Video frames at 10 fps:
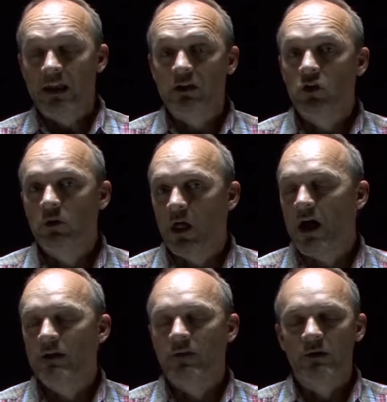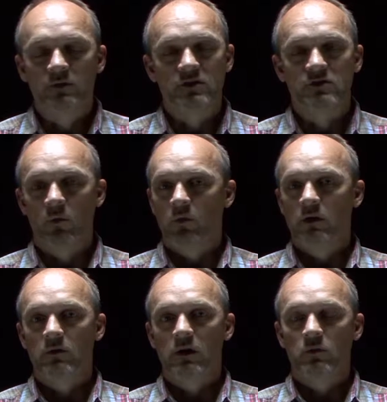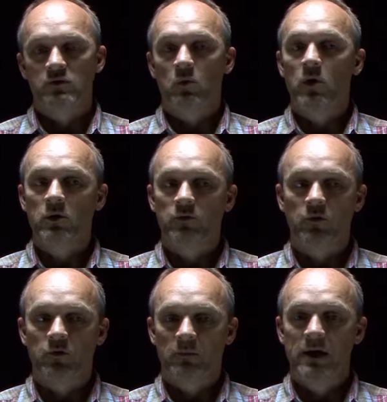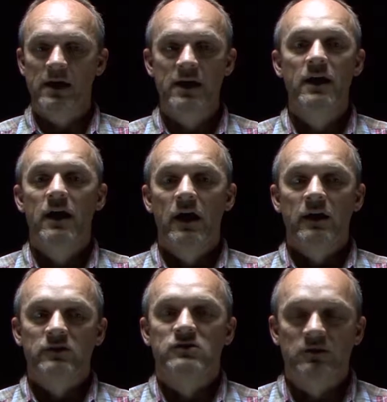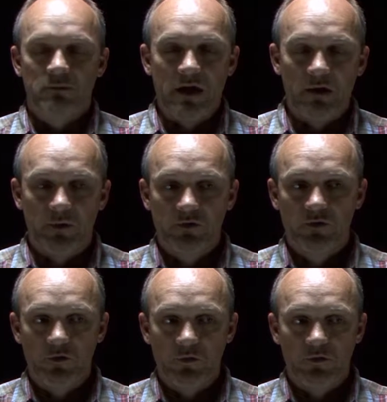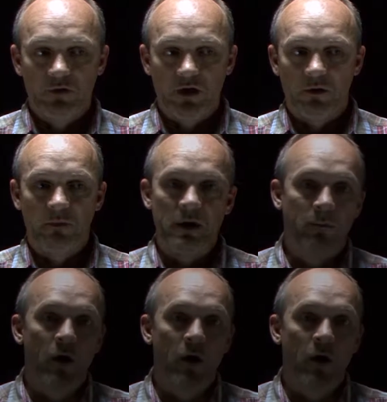in a new life. And it was just it was wonderful for me just to be able to, be a